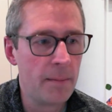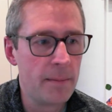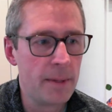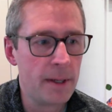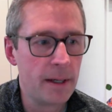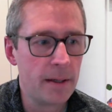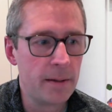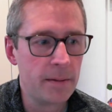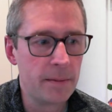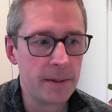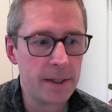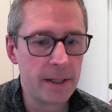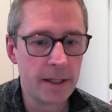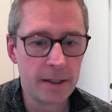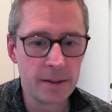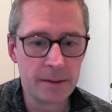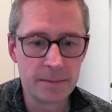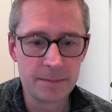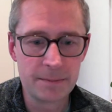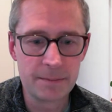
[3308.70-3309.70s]
You
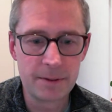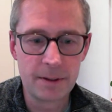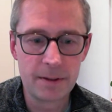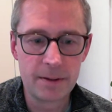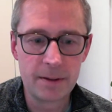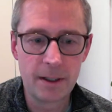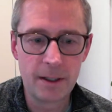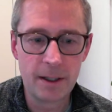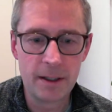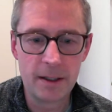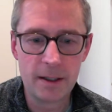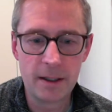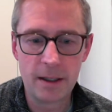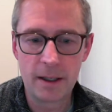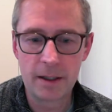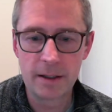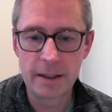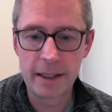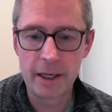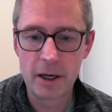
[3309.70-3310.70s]
can
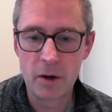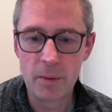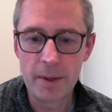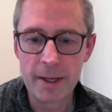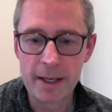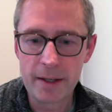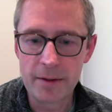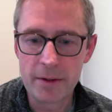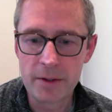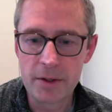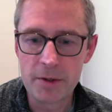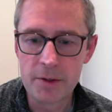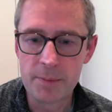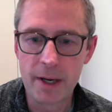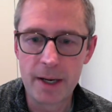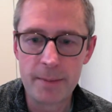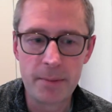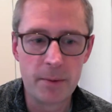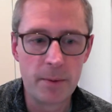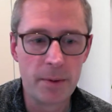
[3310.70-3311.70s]
hardly go a week in the
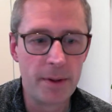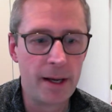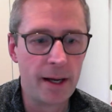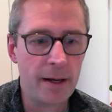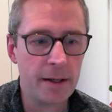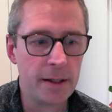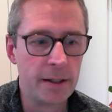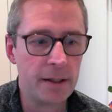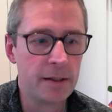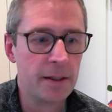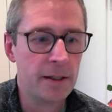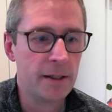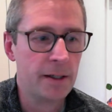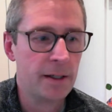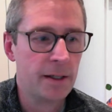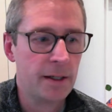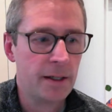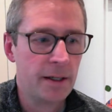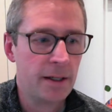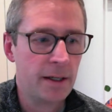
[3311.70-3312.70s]
newspaper without
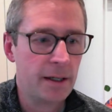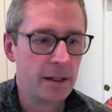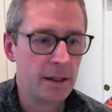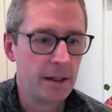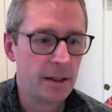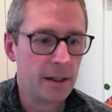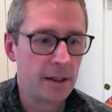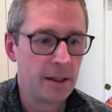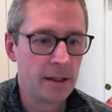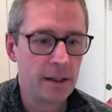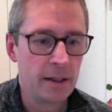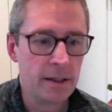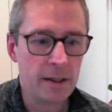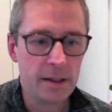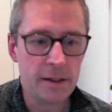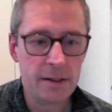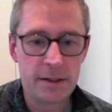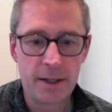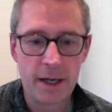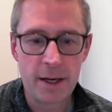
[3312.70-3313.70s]

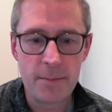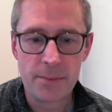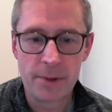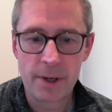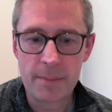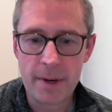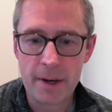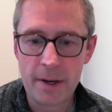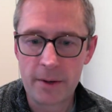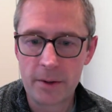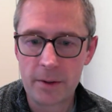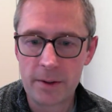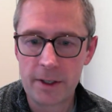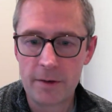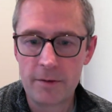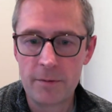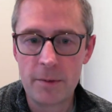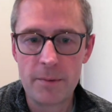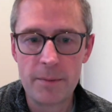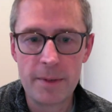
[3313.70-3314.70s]
a state premier or a
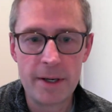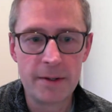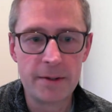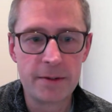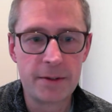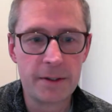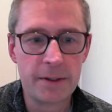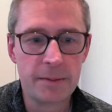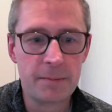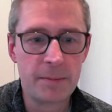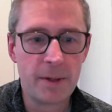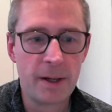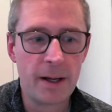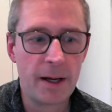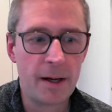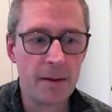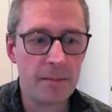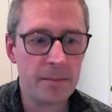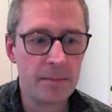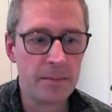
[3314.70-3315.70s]
government minister,
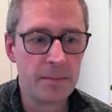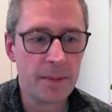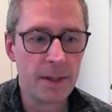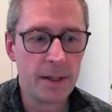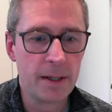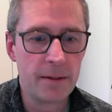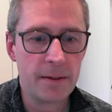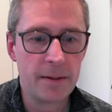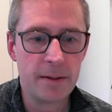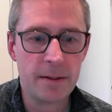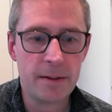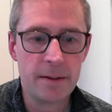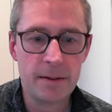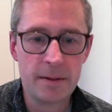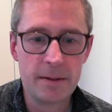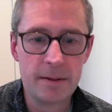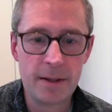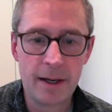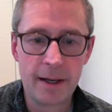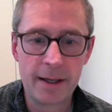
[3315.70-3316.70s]

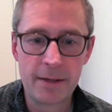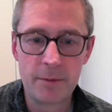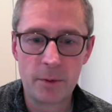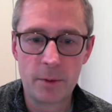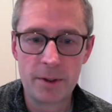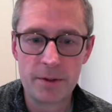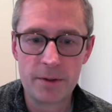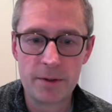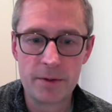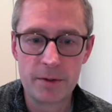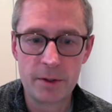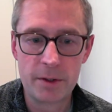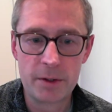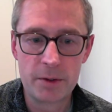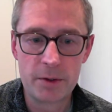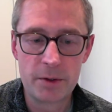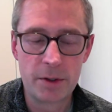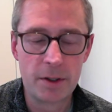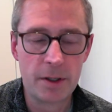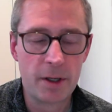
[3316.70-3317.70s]
telling everyone it's the
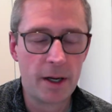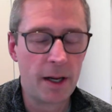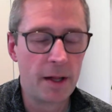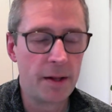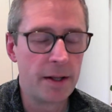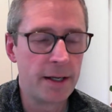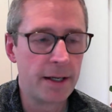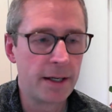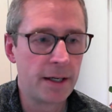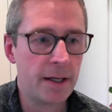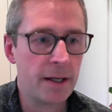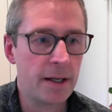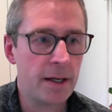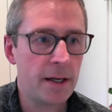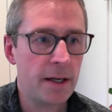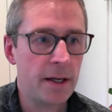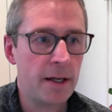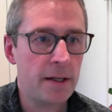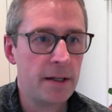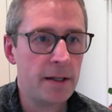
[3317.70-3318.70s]
solution. And I think,
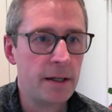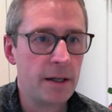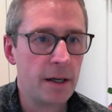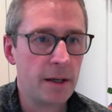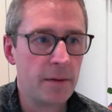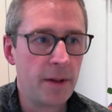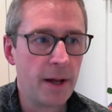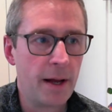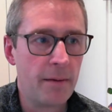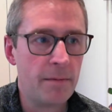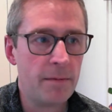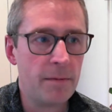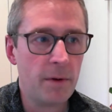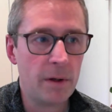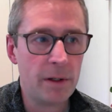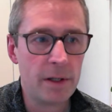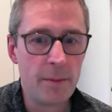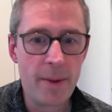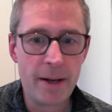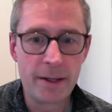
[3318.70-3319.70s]
that
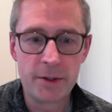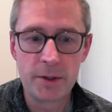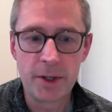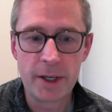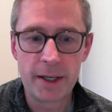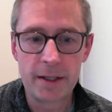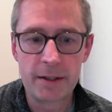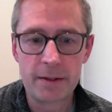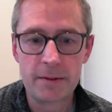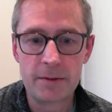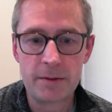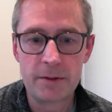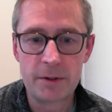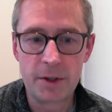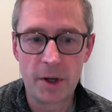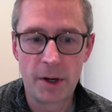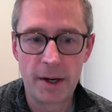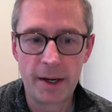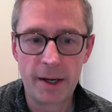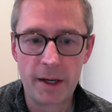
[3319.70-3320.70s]
volumetric
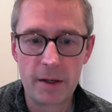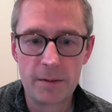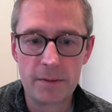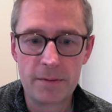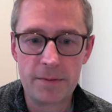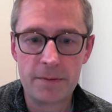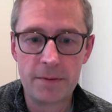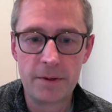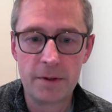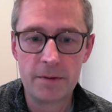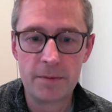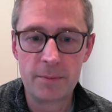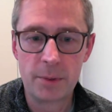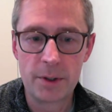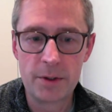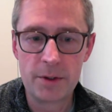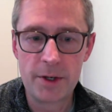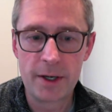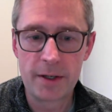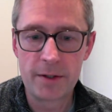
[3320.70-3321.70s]
style of
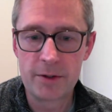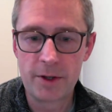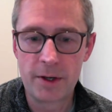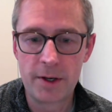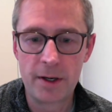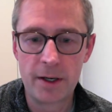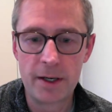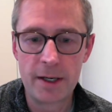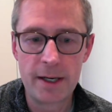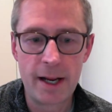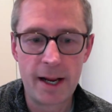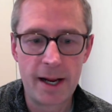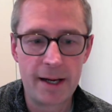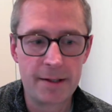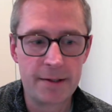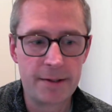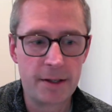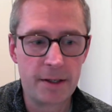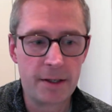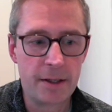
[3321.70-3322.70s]
project certainly
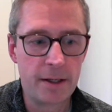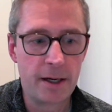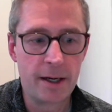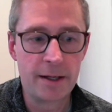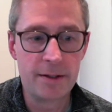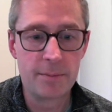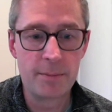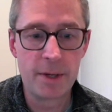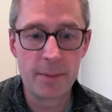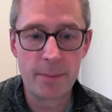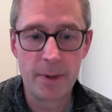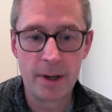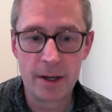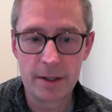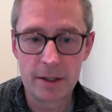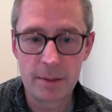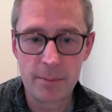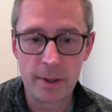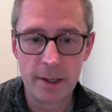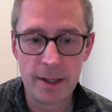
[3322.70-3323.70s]
has a big part
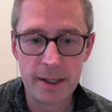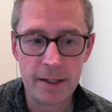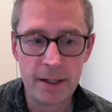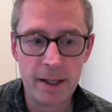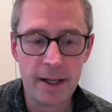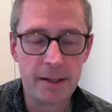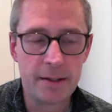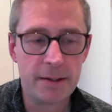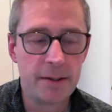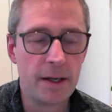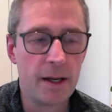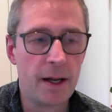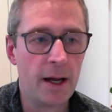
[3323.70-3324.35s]
to play in that.